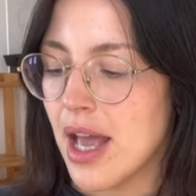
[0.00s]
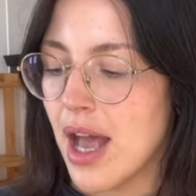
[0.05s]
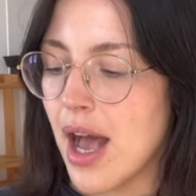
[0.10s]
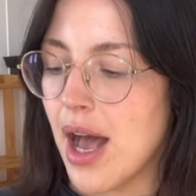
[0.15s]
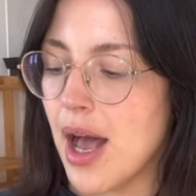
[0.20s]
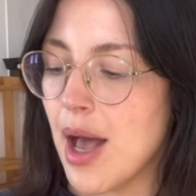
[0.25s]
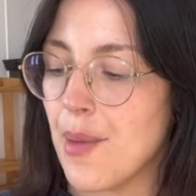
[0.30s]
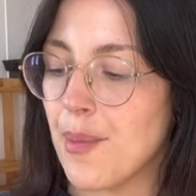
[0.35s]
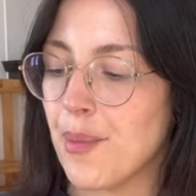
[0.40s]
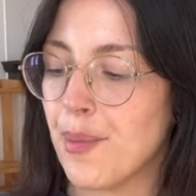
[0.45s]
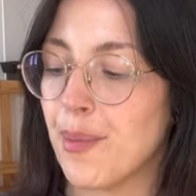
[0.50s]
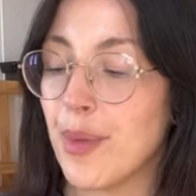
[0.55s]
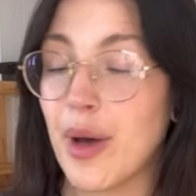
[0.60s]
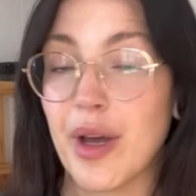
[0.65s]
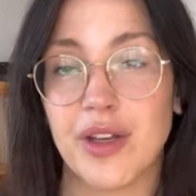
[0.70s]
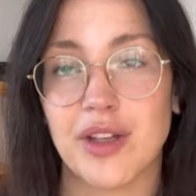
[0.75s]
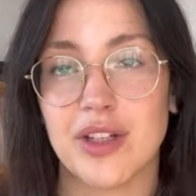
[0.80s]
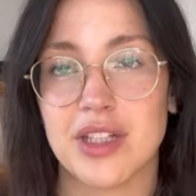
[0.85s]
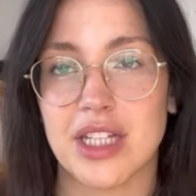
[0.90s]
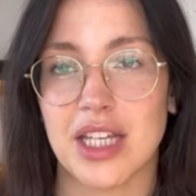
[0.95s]
But I
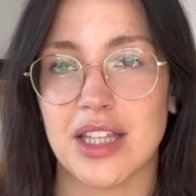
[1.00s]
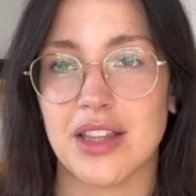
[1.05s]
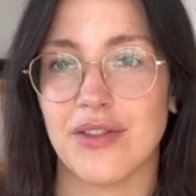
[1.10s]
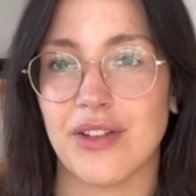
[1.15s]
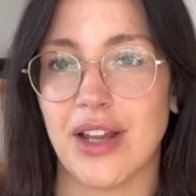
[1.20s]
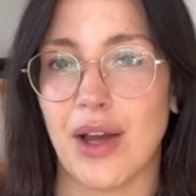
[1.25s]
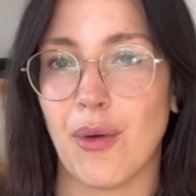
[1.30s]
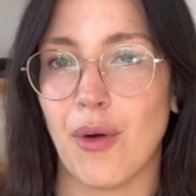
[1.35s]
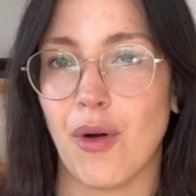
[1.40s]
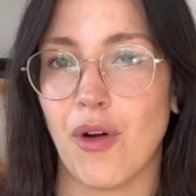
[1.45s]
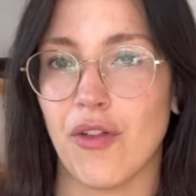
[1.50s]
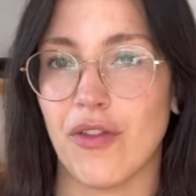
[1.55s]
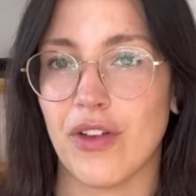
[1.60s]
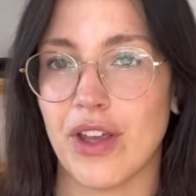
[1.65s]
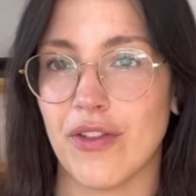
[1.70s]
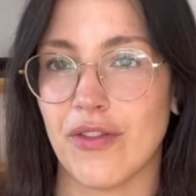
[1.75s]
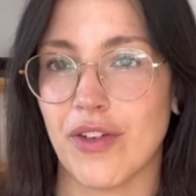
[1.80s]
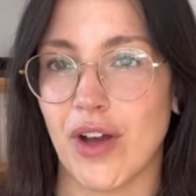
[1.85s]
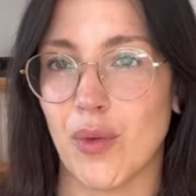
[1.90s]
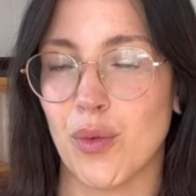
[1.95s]
could take the flower off if
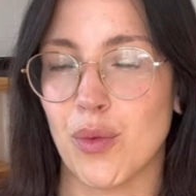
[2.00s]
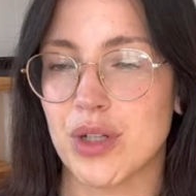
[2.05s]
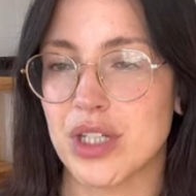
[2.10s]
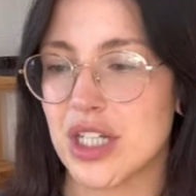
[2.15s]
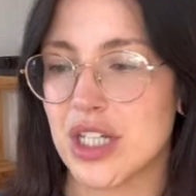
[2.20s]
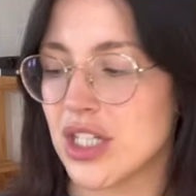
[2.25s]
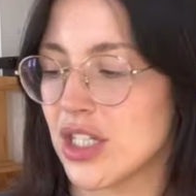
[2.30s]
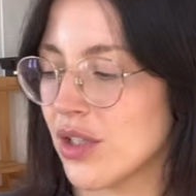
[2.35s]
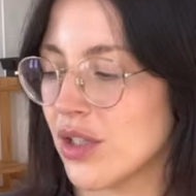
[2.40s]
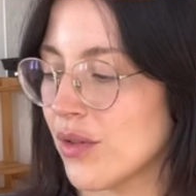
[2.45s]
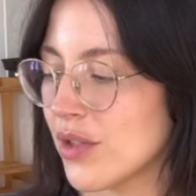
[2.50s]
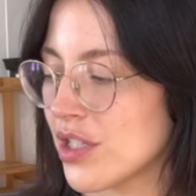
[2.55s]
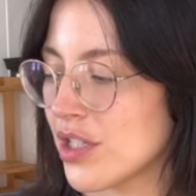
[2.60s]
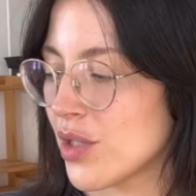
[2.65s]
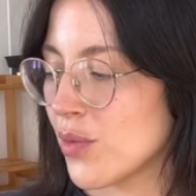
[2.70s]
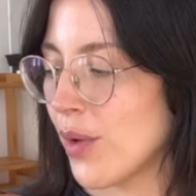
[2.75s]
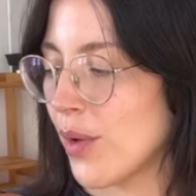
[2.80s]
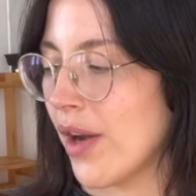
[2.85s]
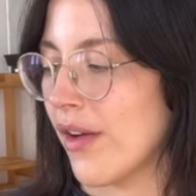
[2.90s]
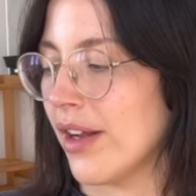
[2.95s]
I wanted to and
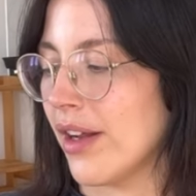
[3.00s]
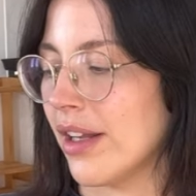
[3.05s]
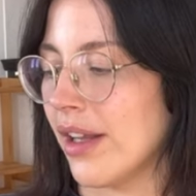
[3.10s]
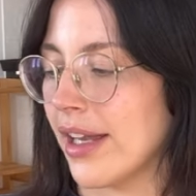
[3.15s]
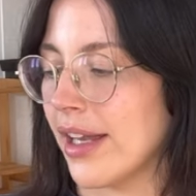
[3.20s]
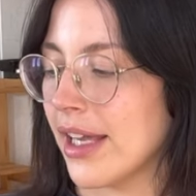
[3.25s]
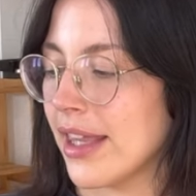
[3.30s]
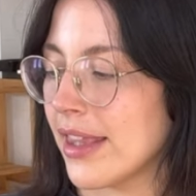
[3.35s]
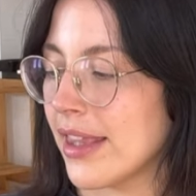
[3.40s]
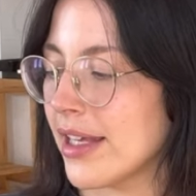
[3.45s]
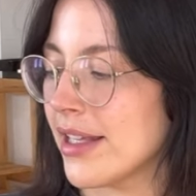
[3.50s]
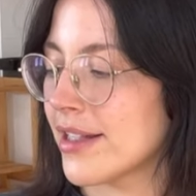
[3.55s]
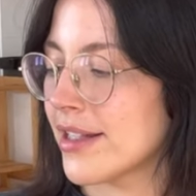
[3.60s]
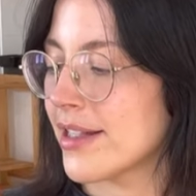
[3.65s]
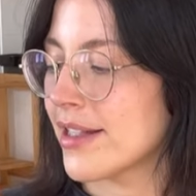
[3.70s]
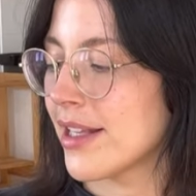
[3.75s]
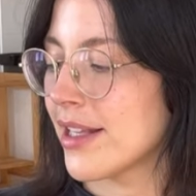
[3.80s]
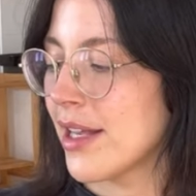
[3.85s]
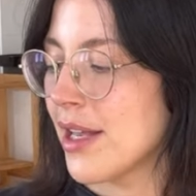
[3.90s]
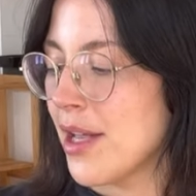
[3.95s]
just wear it like
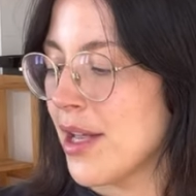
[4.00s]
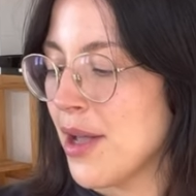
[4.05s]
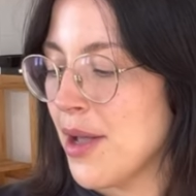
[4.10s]
this.